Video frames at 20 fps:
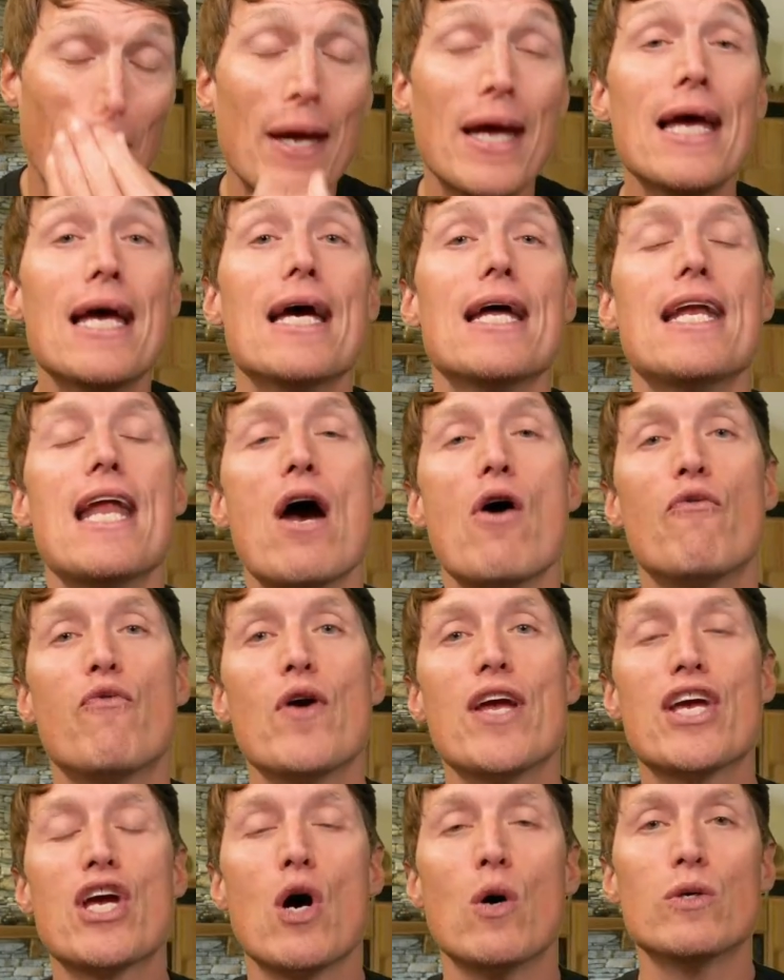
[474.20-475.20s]
Now, if we
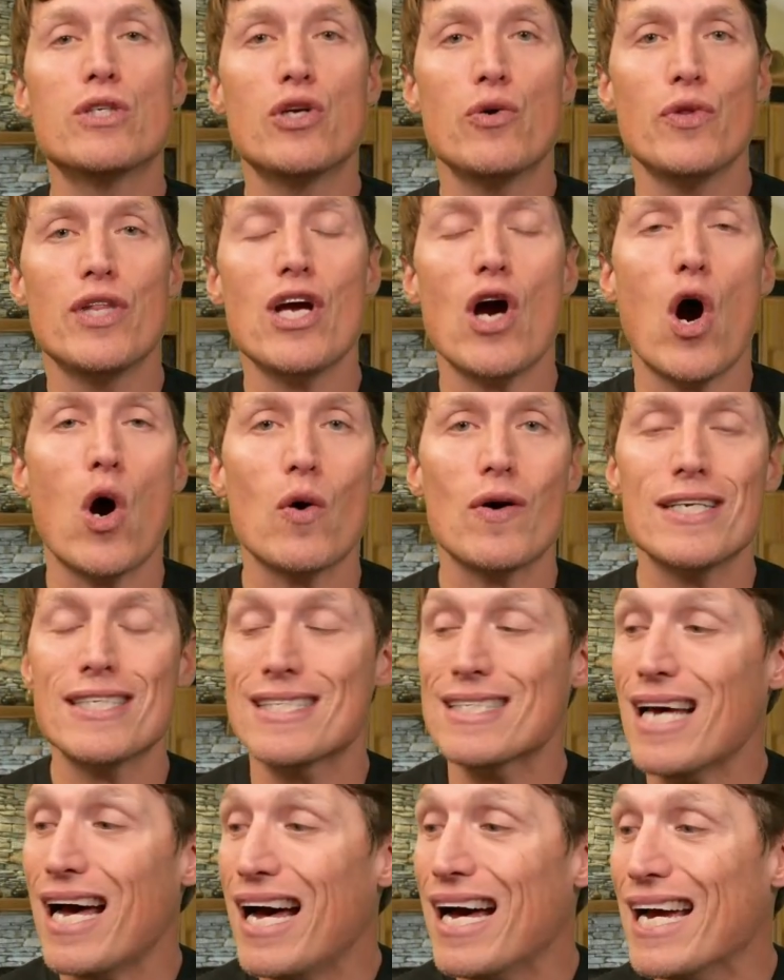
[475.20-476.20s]
go to the
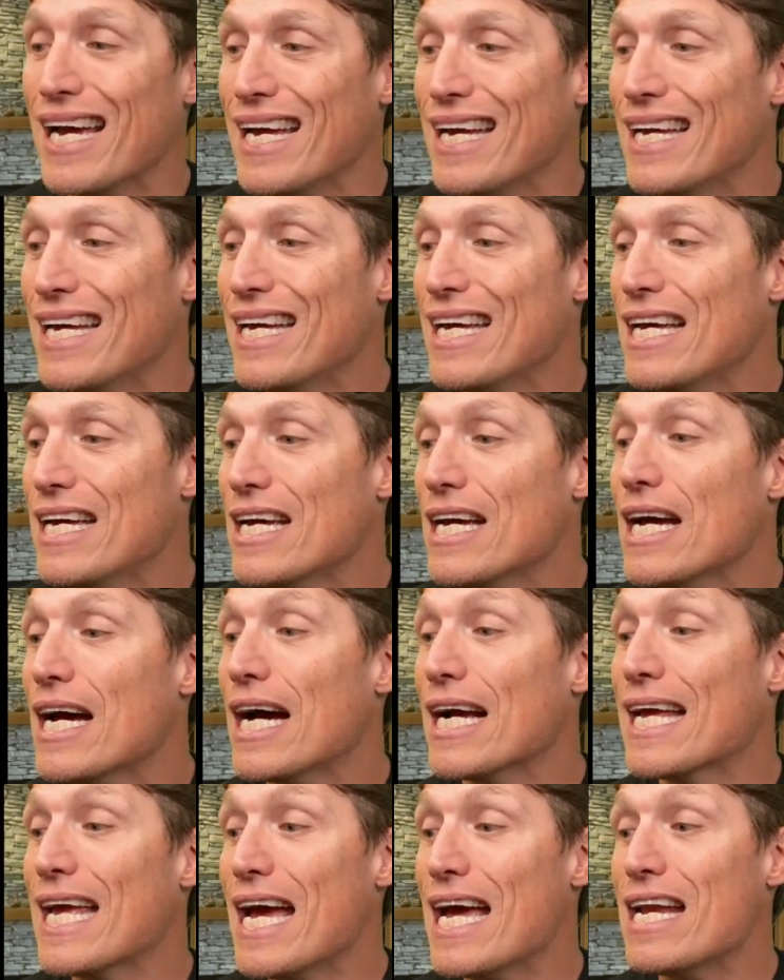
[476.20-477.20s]
RSI,
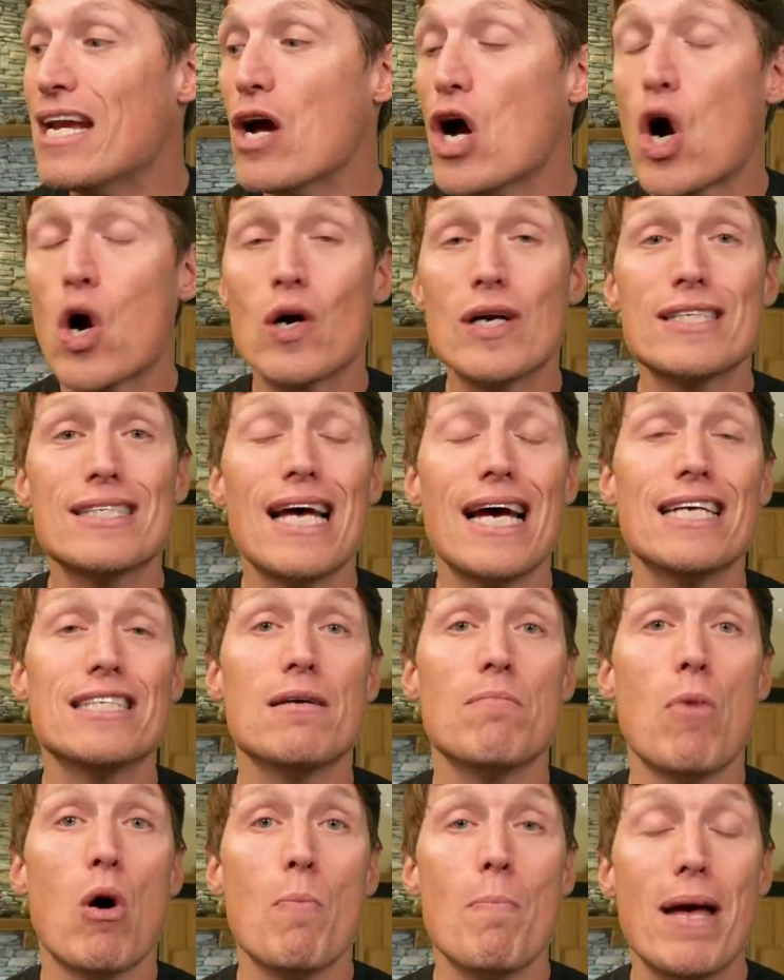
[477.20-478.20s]
again, RSI is a
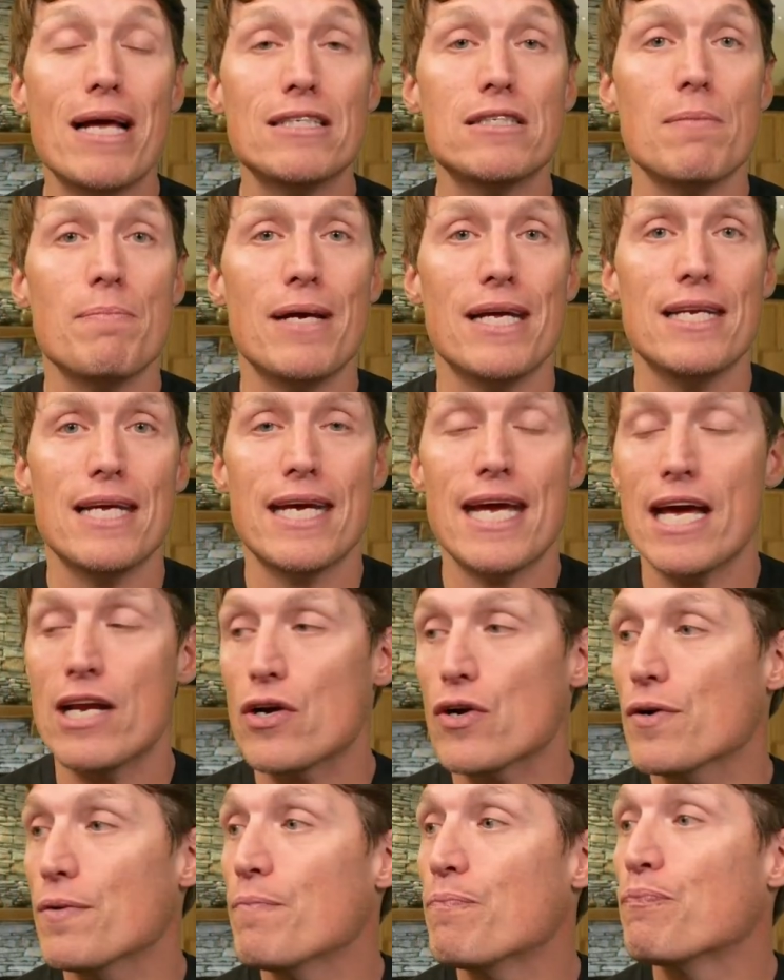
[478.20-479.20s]
momentum
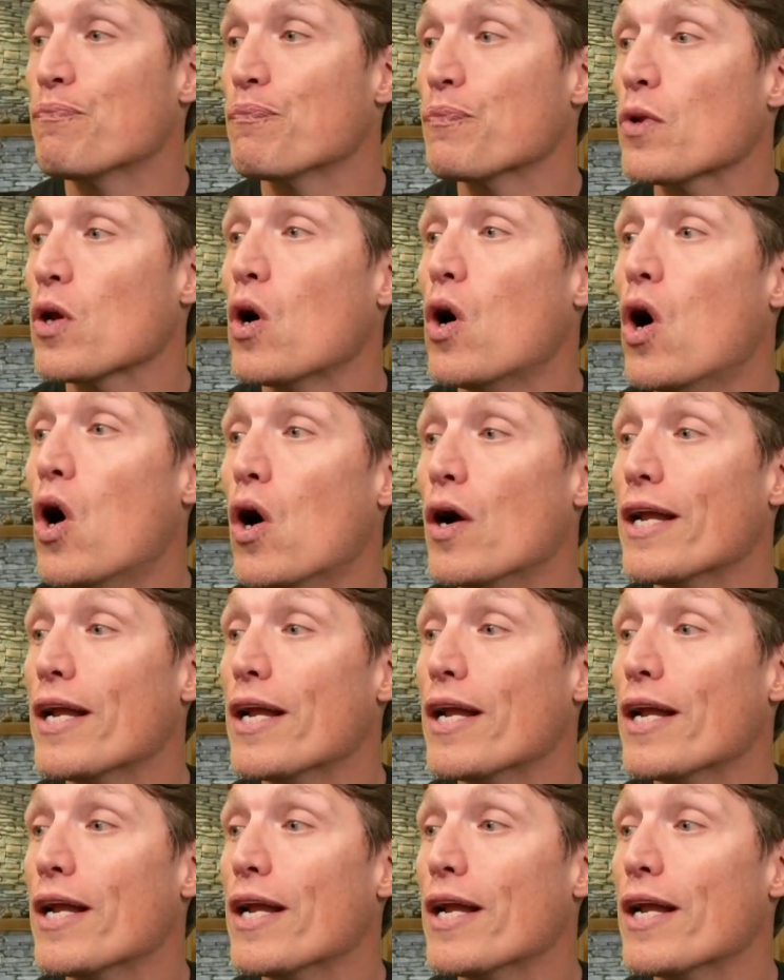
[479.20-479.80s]
indicator. On a